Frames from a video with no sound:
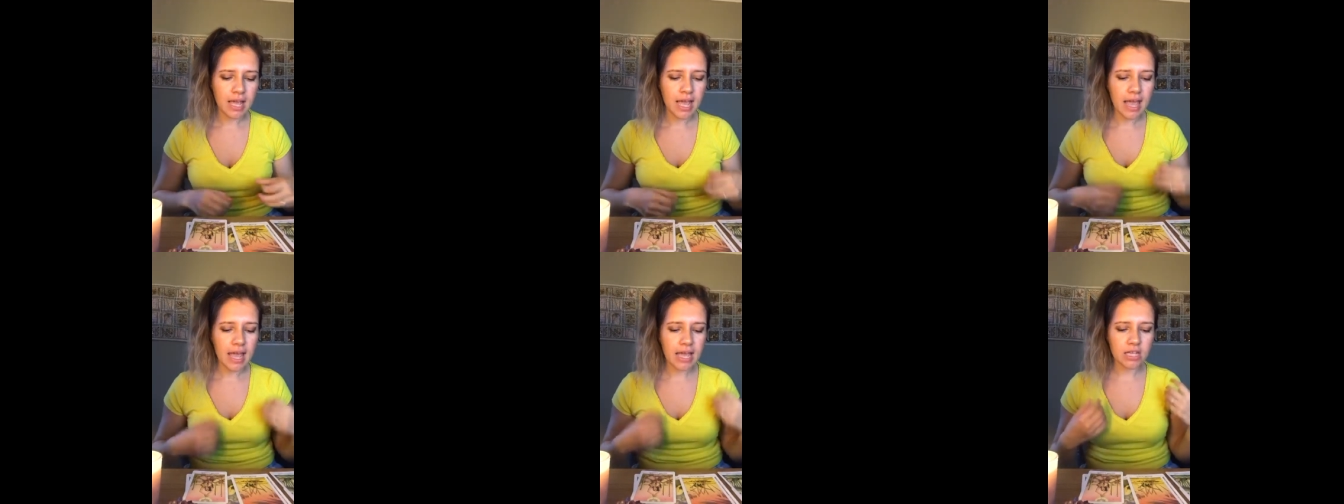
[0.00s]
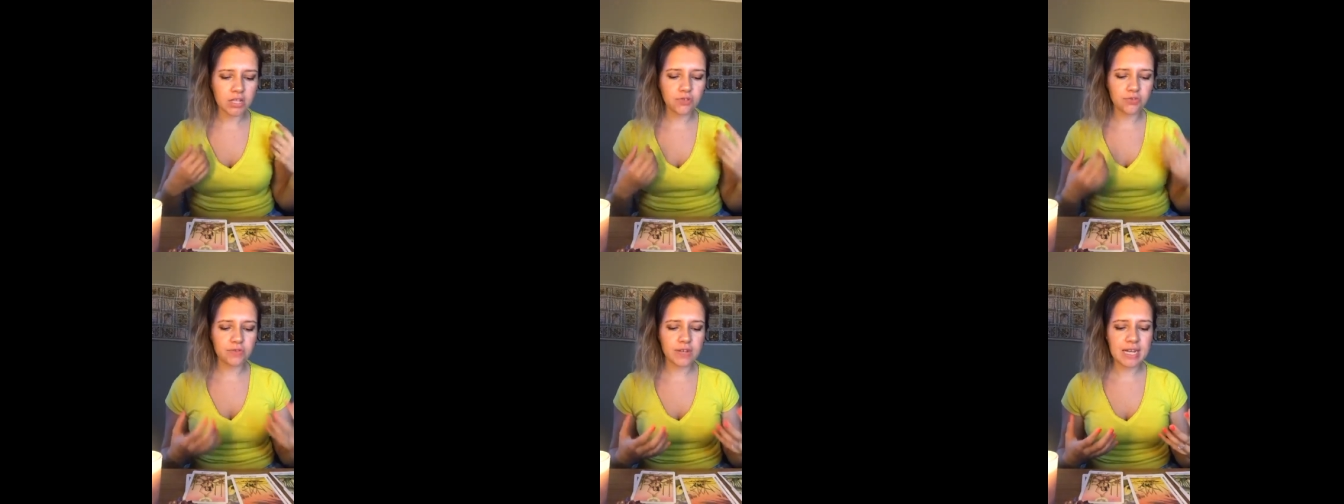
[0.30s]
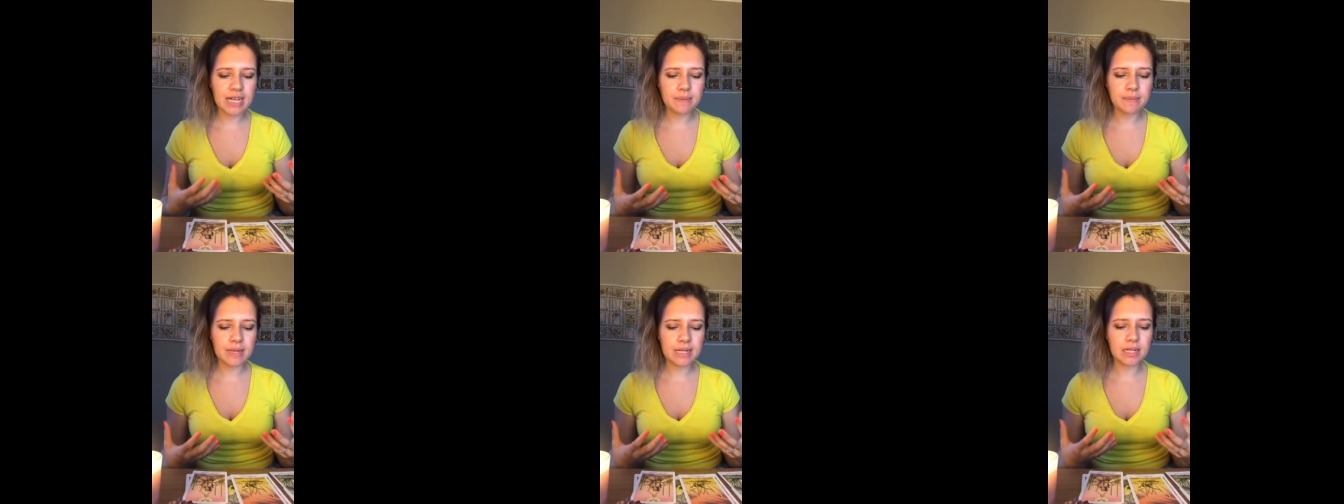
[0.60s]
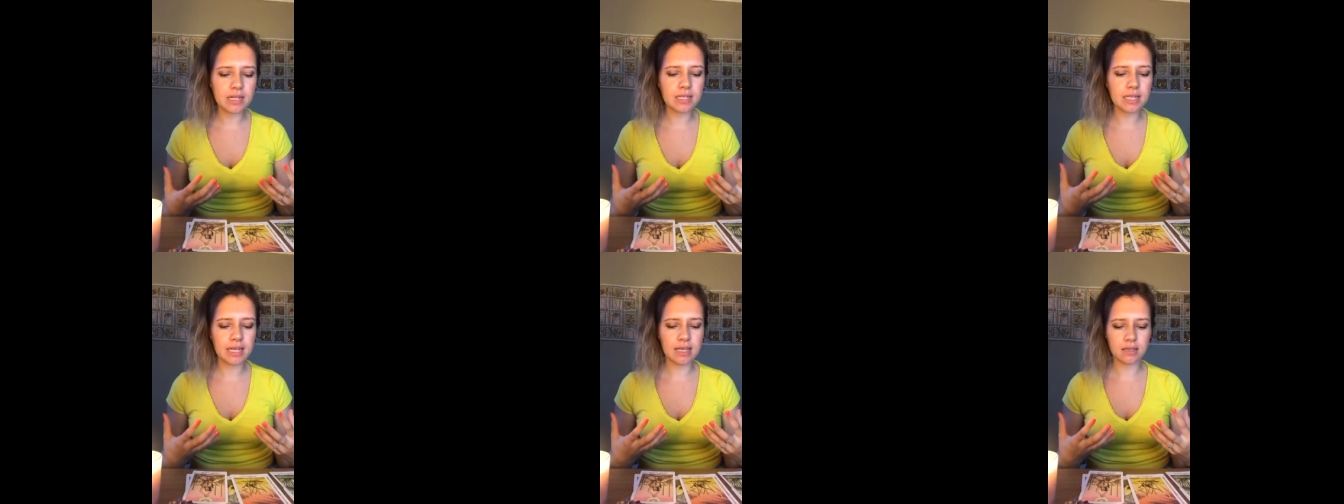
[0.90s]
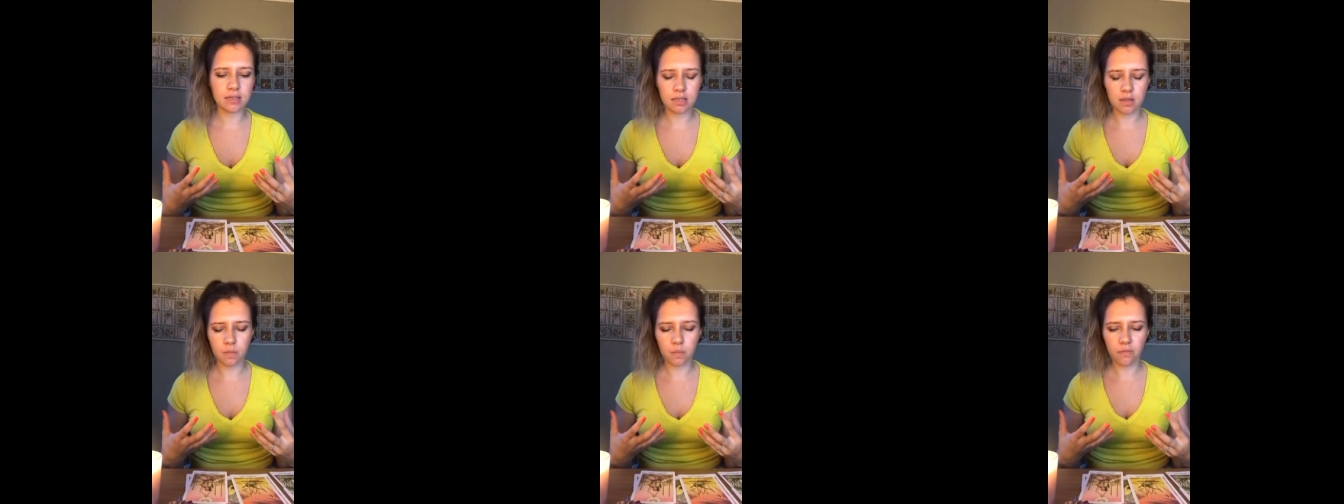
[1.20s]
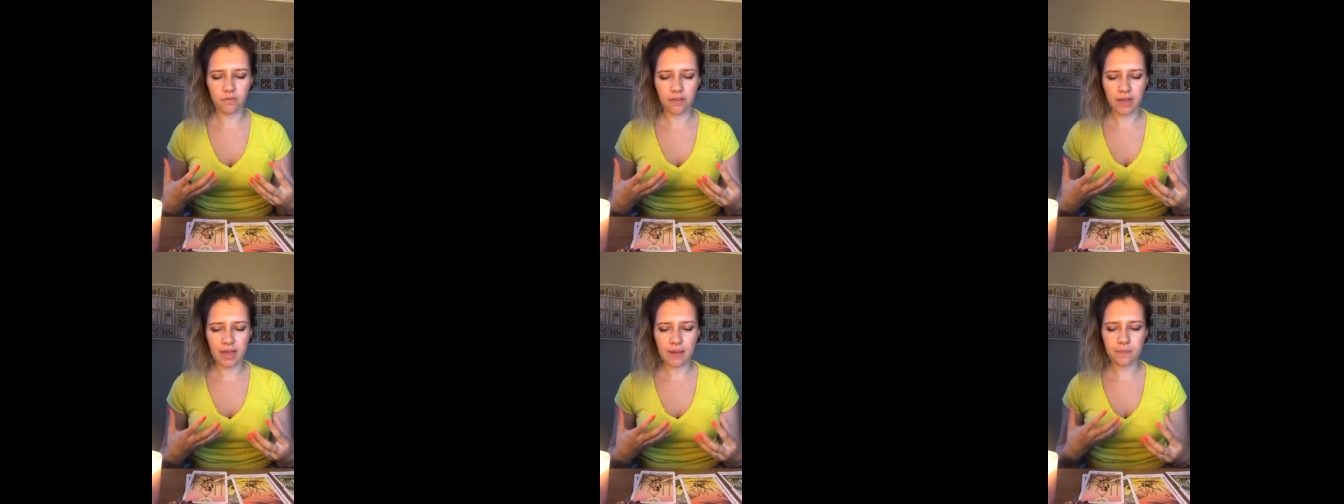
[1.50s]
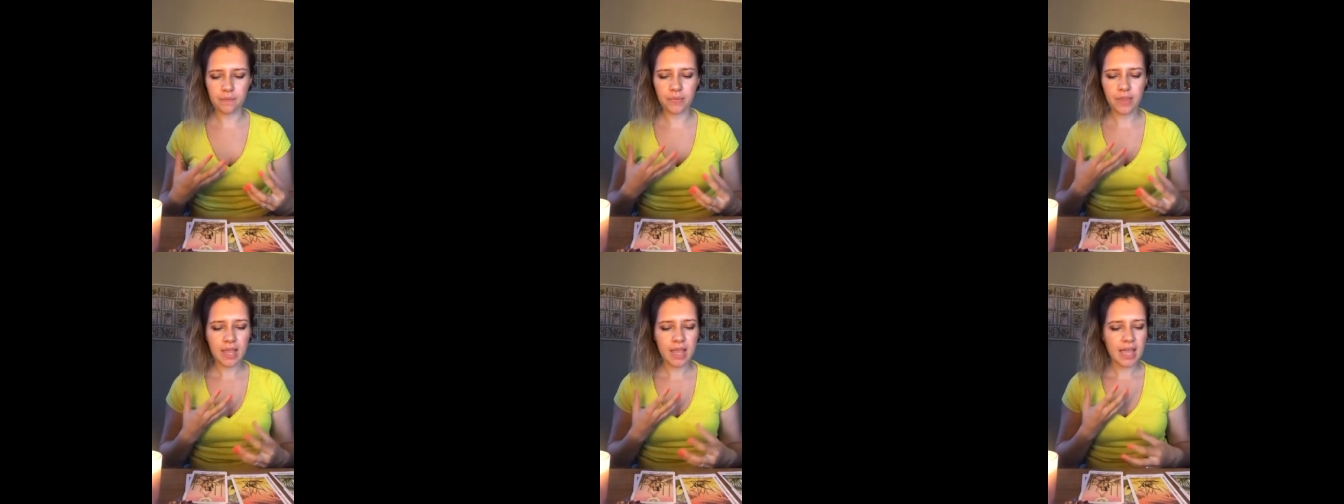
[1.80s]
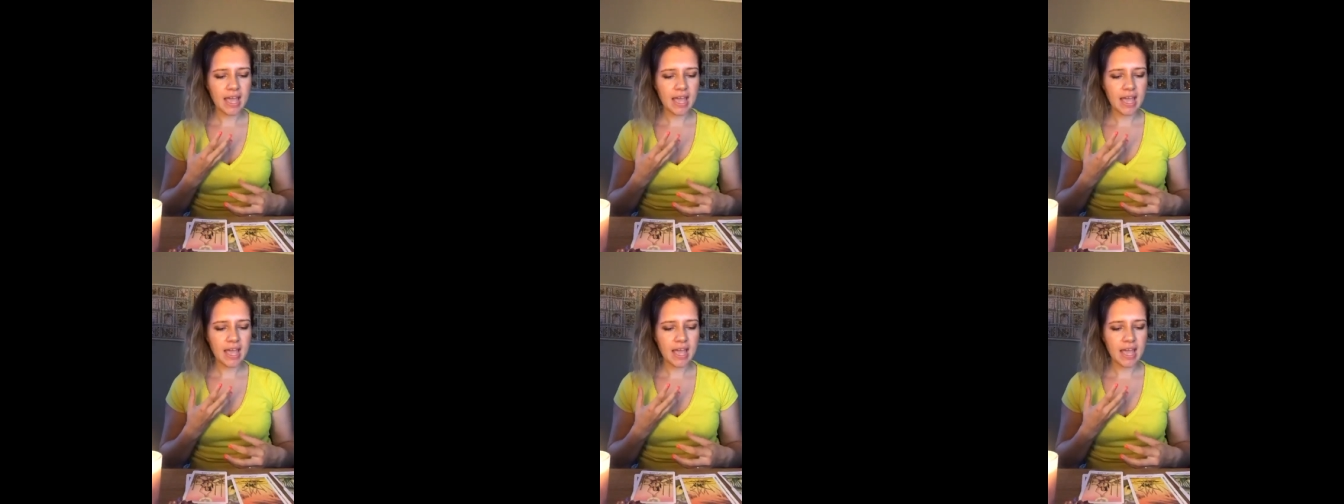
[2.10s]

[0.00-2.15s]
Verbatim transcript: it's rebuilding something.